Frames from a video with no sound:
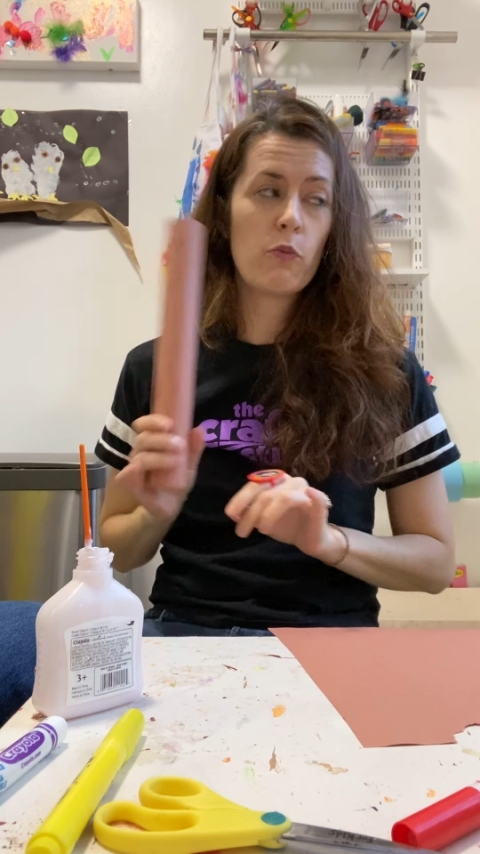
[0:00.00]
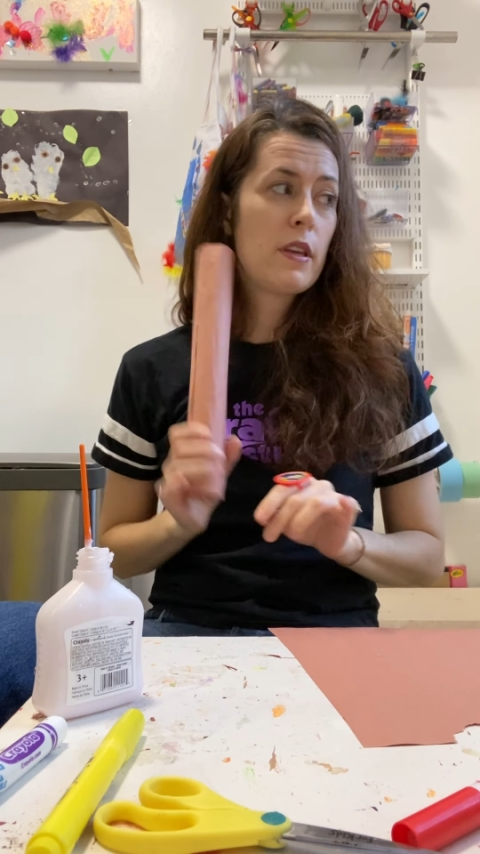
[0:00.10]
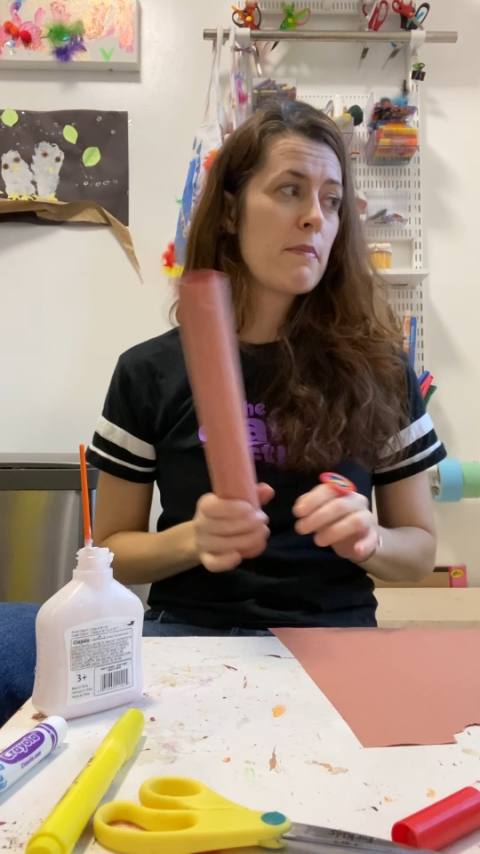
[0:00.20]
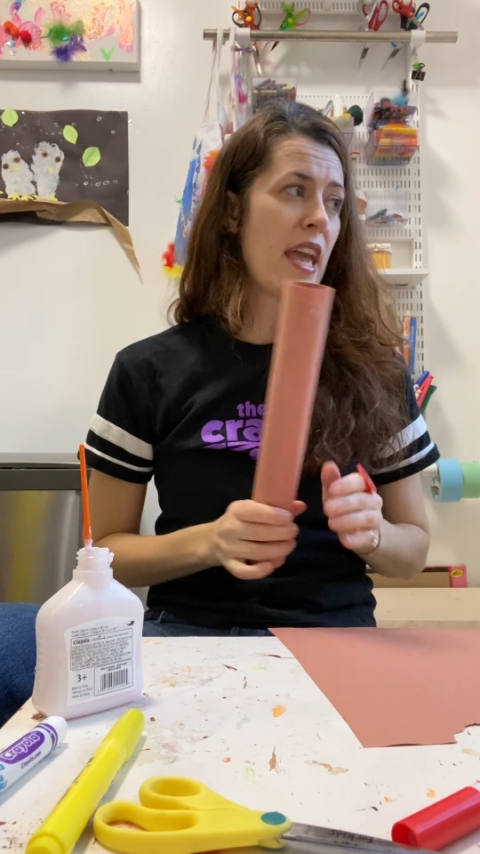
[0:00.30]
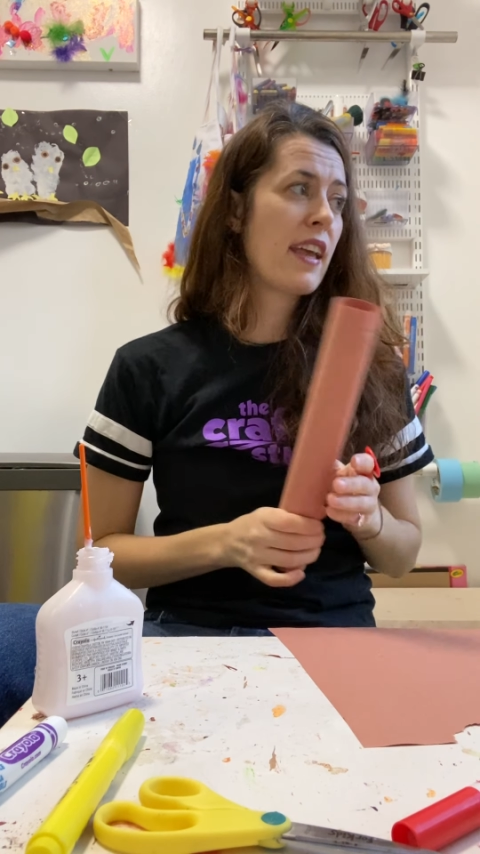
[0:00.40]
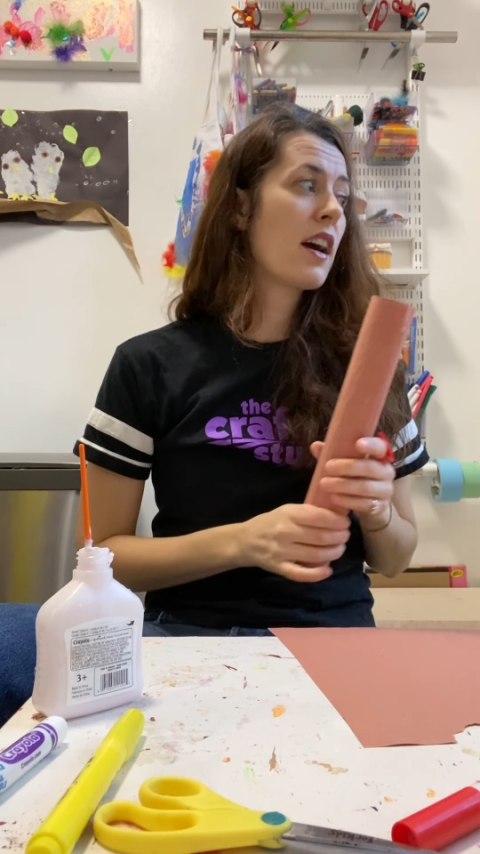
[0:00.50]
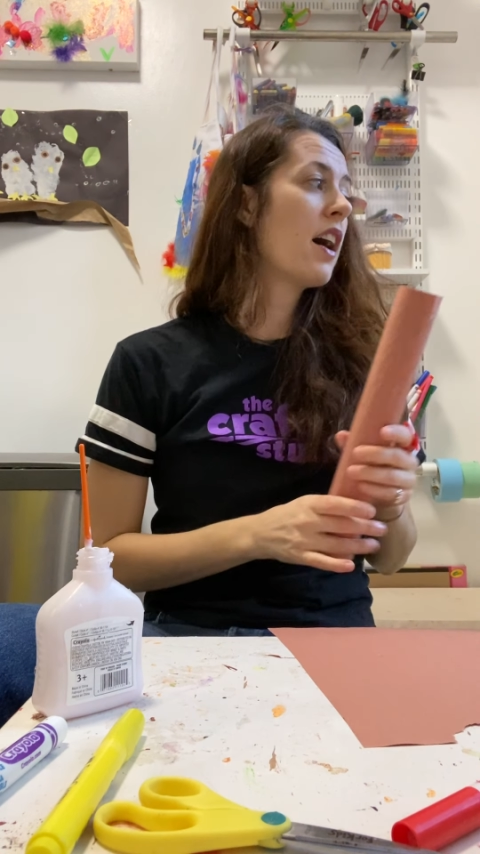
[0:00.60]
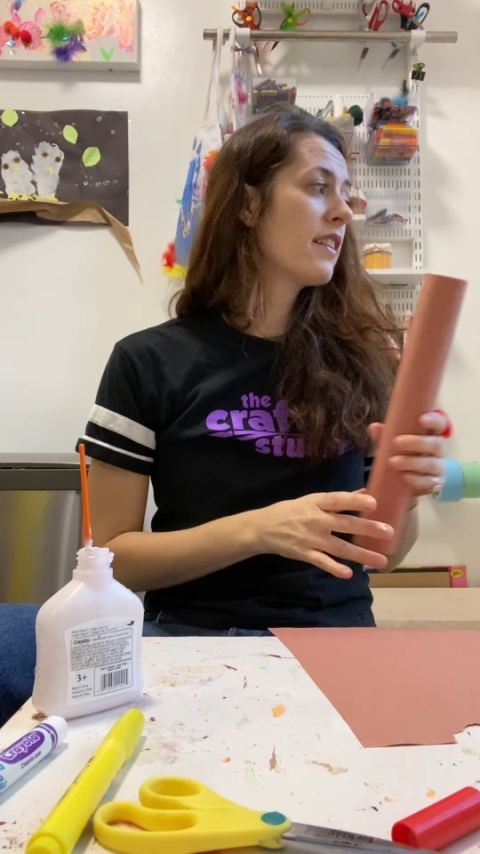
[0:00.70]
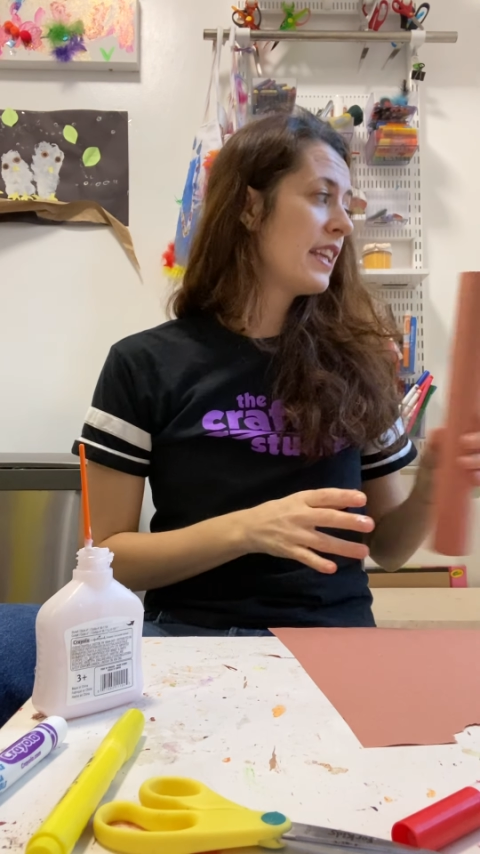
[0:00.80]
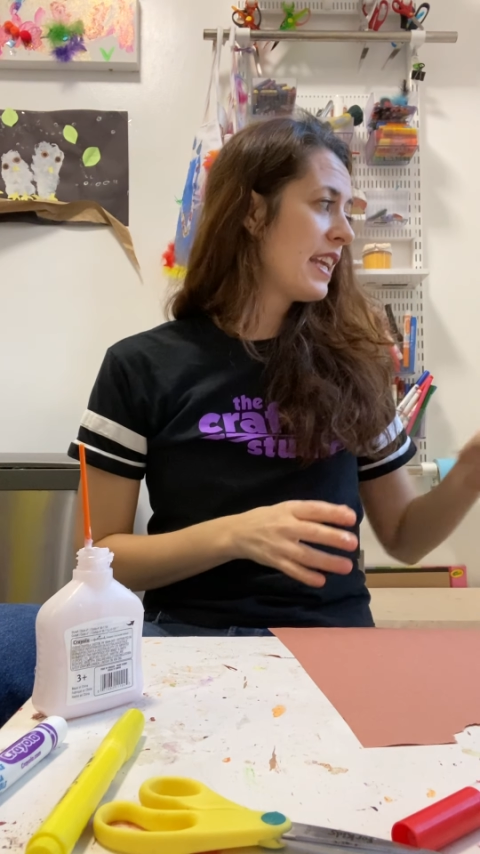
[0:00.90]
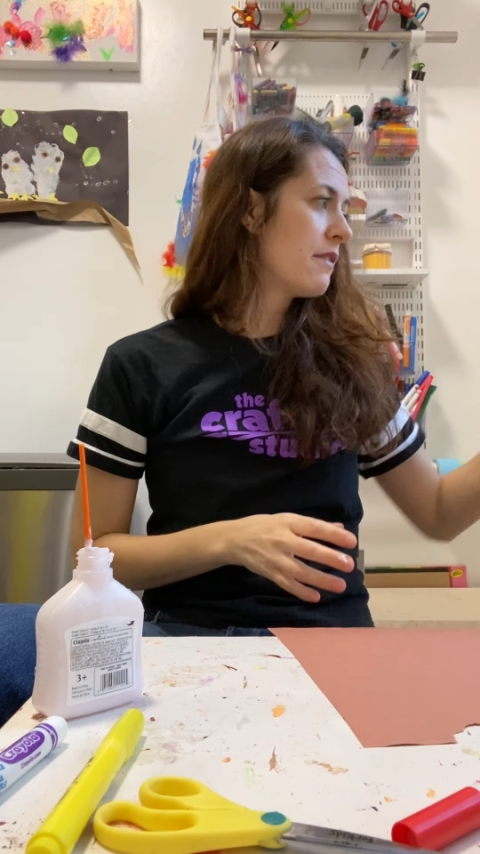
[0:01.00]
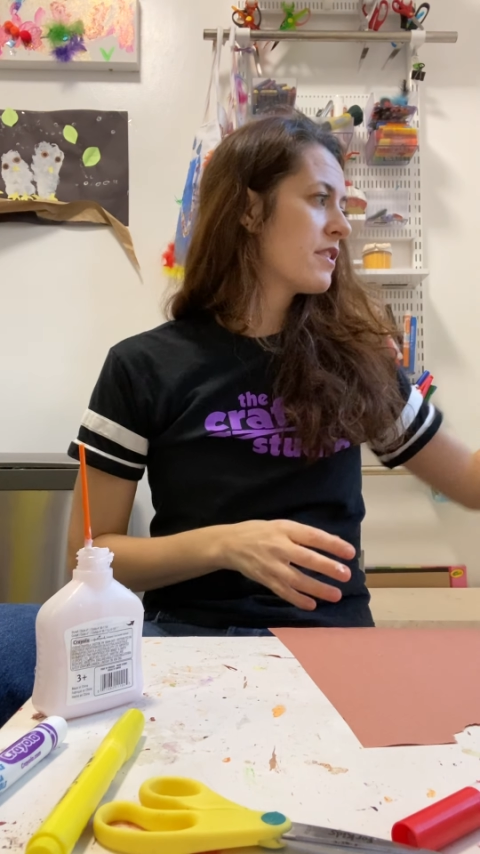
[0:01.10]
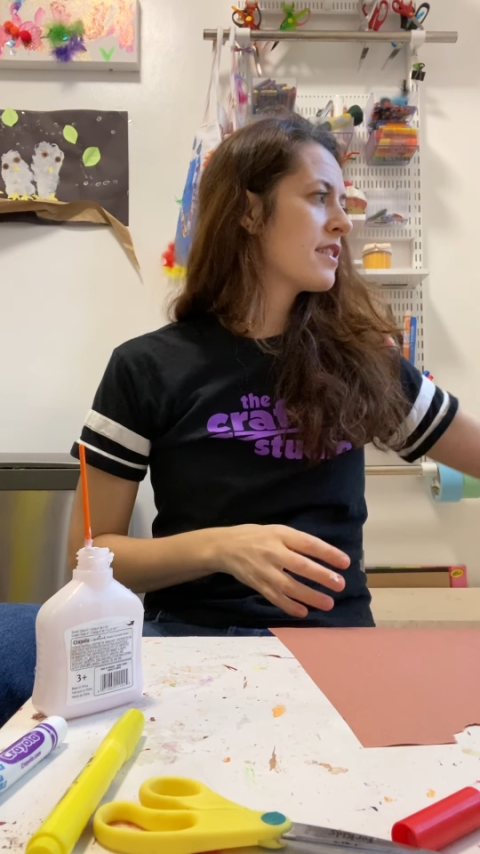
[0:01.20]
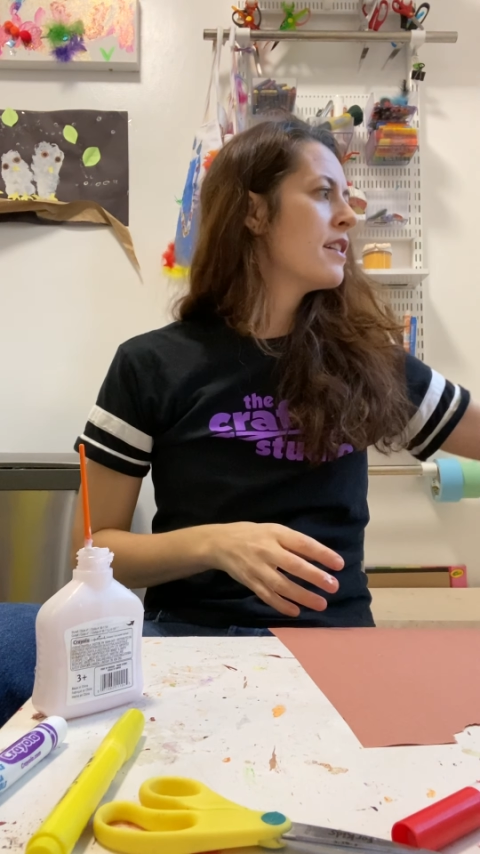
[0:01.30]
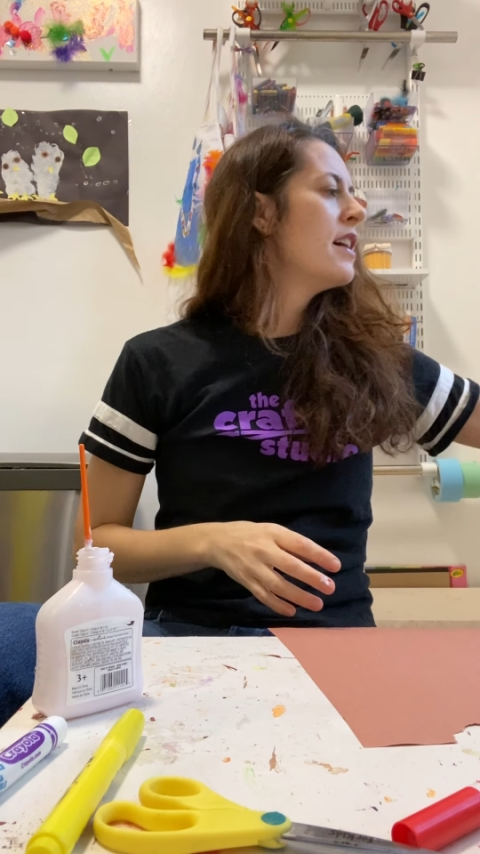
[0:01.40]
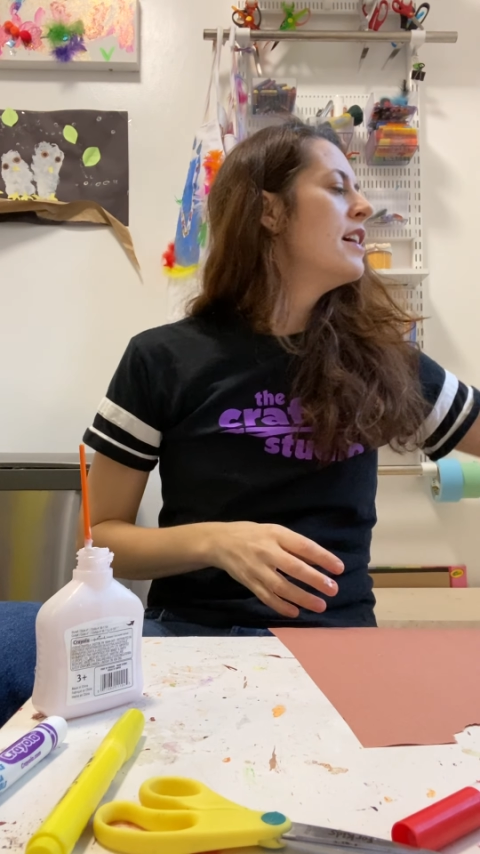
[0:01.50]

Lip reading: we make our leaves.